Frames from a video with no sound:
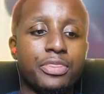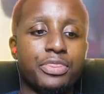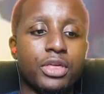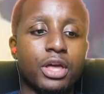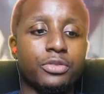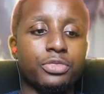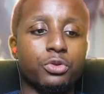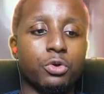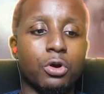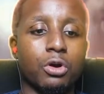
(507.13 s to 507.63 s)
I
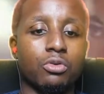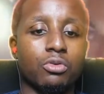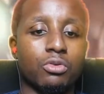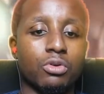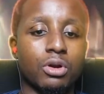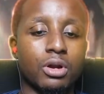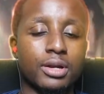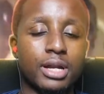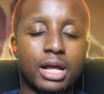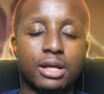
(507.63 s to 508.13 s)
think Thor,
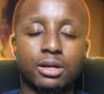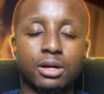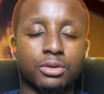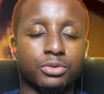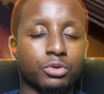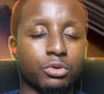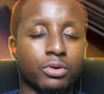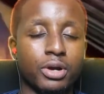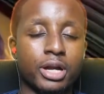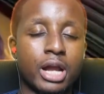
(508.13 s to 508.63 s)

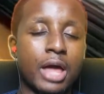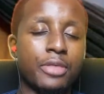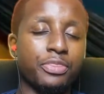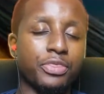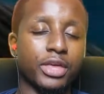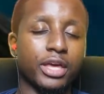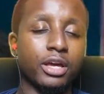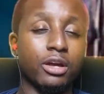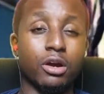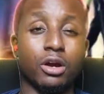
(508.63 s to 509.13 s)
not Thor Ragnarok,
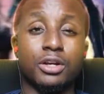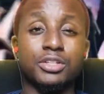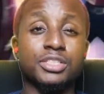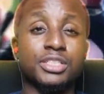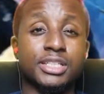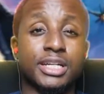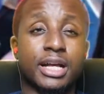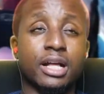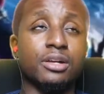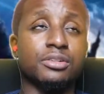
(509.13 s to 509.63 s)
I think Guardians of
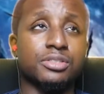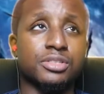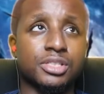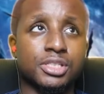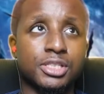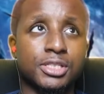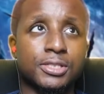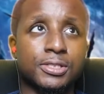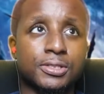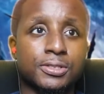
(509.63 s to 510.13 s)
the
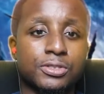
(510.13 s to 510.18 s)
Galaxy.